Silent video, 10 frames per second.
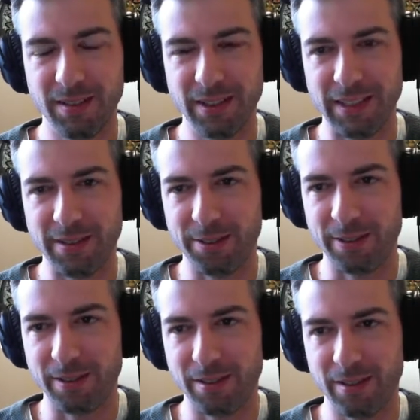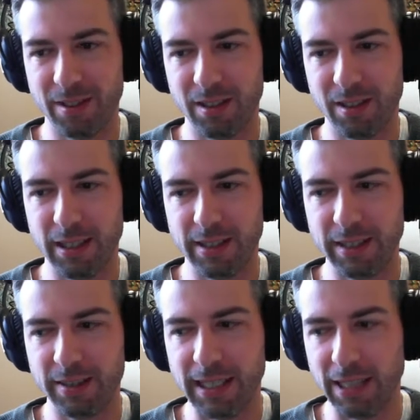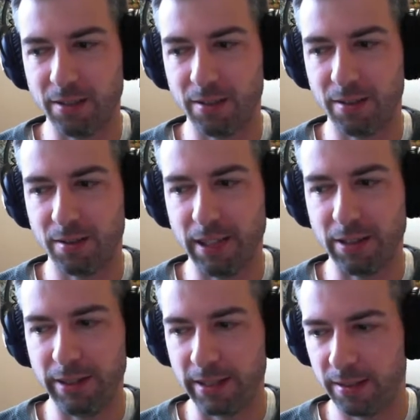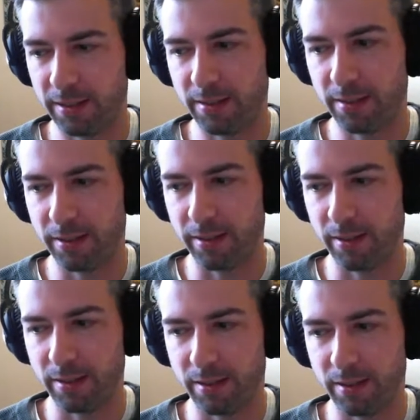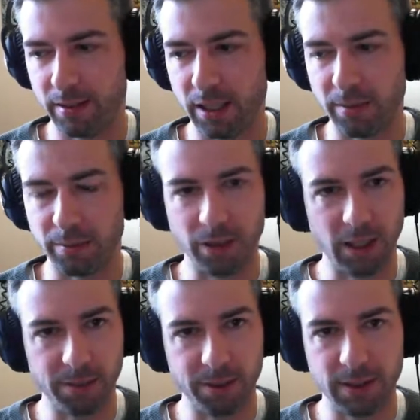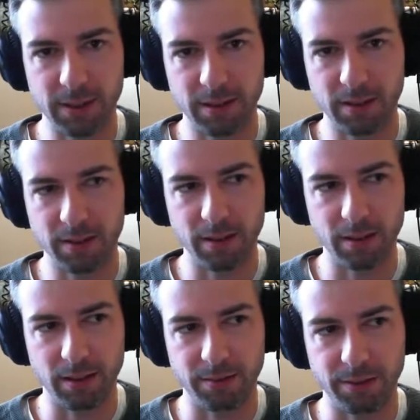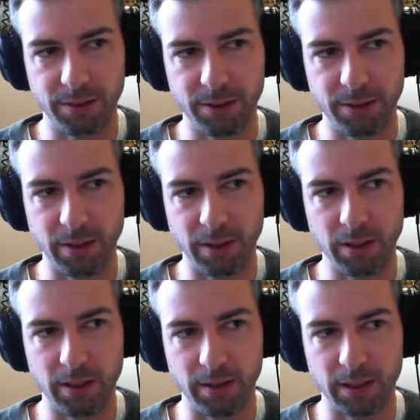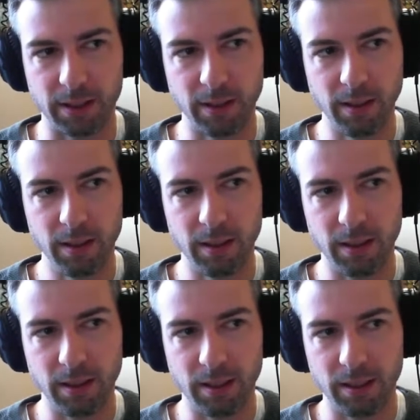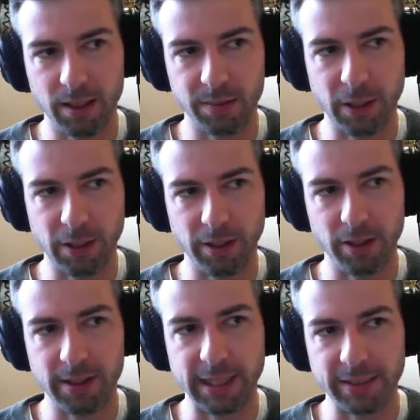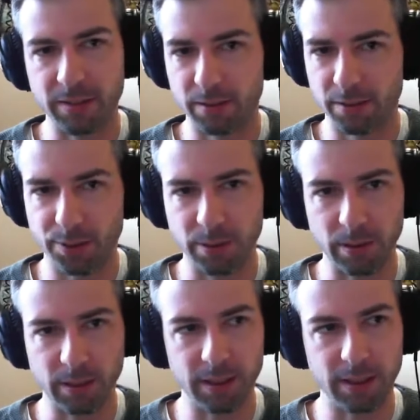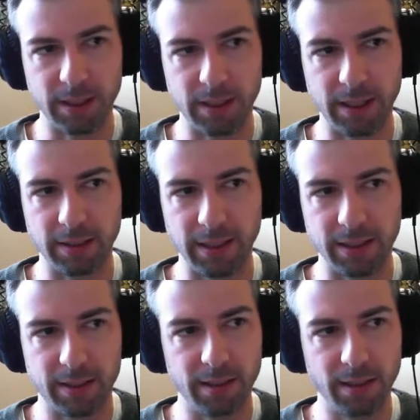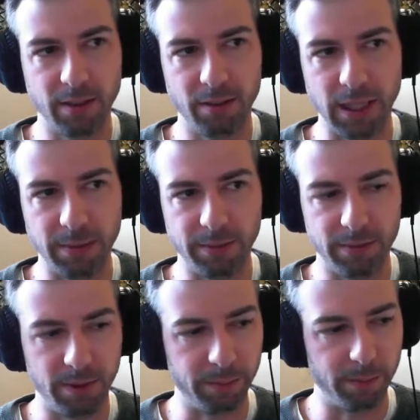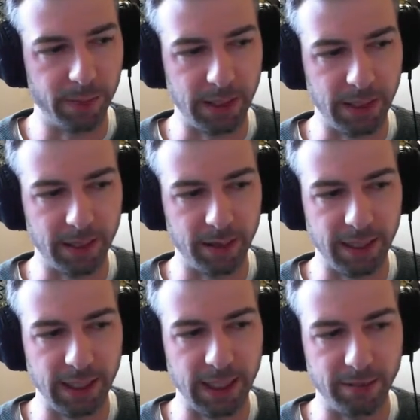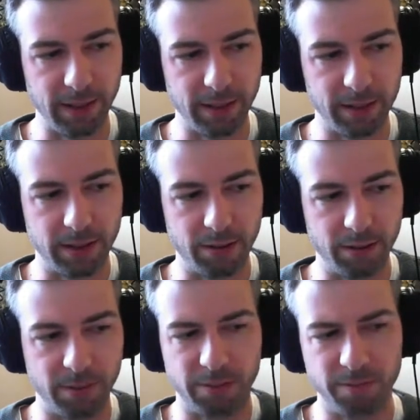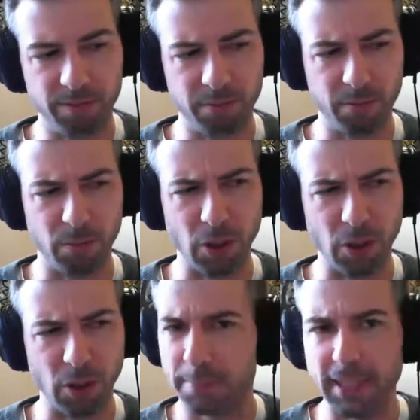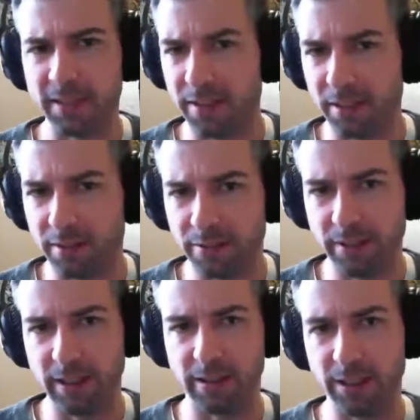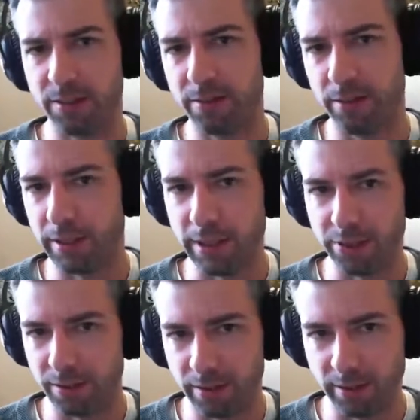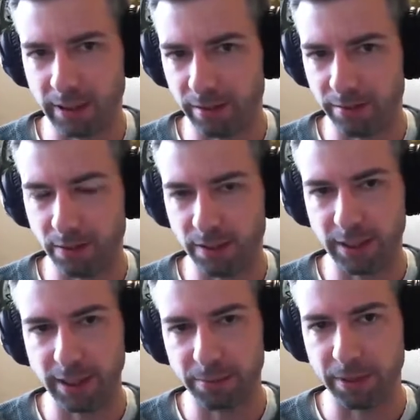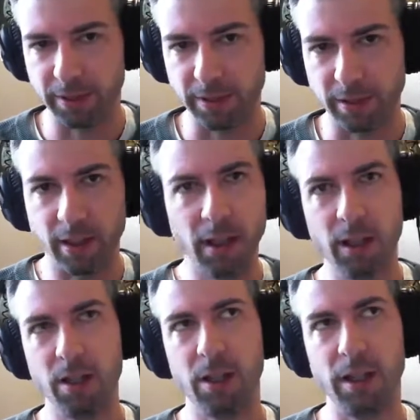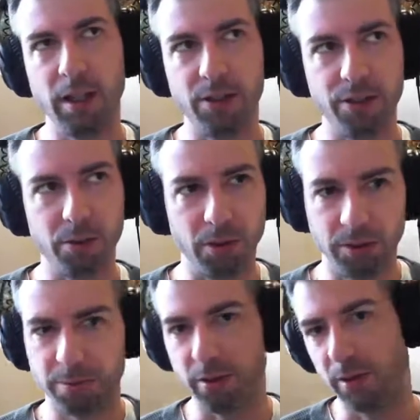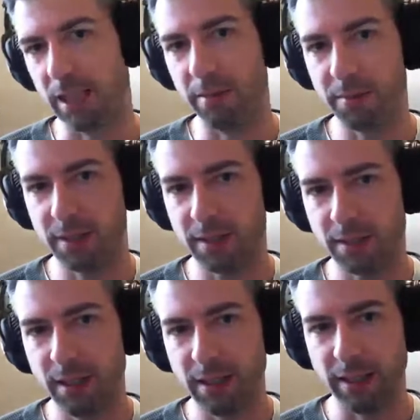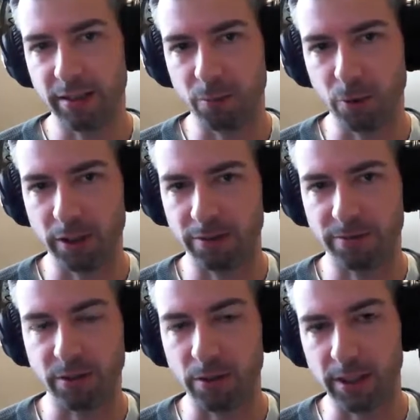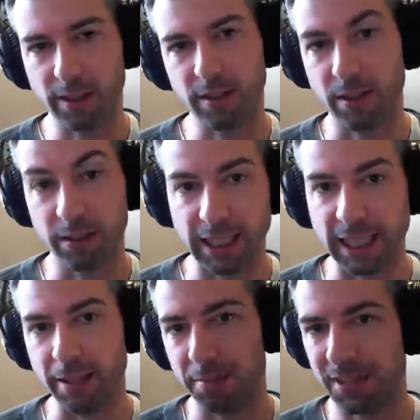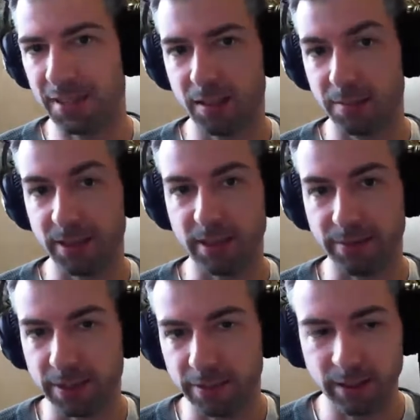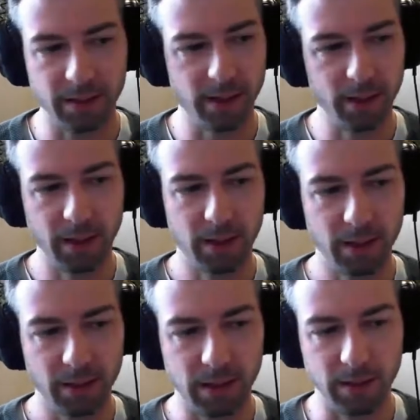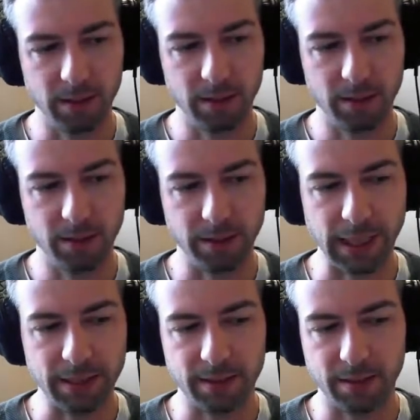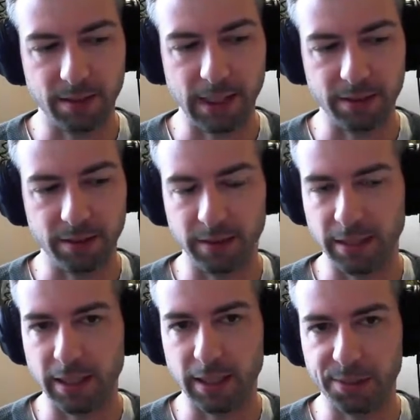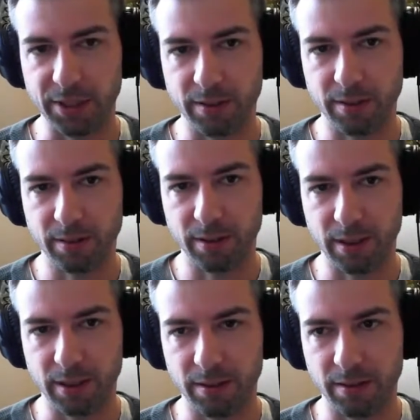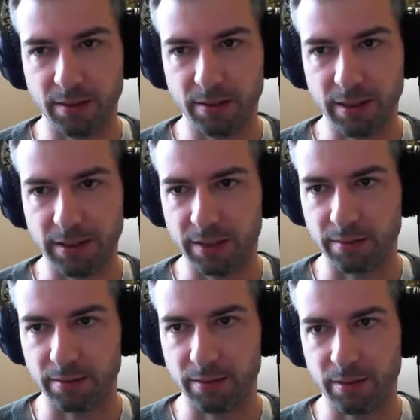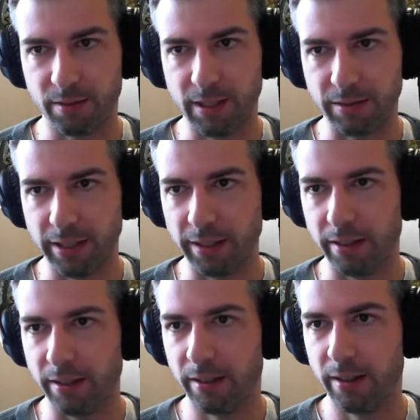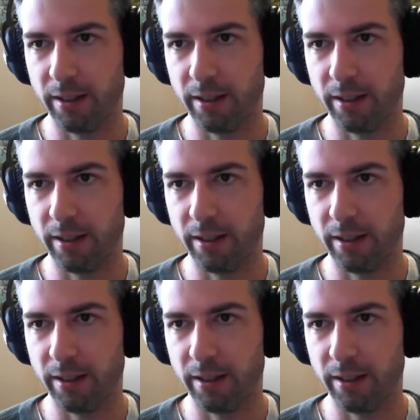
Yeah, sure. I think nowadays there's a lot more options, for sure. There's smaller technical schools, at least where I'm from. They have these. They're more expensive and less traditional than university, but they're shorter programs, and they're more focused on games specifically. So that's certainly an option, at least around here.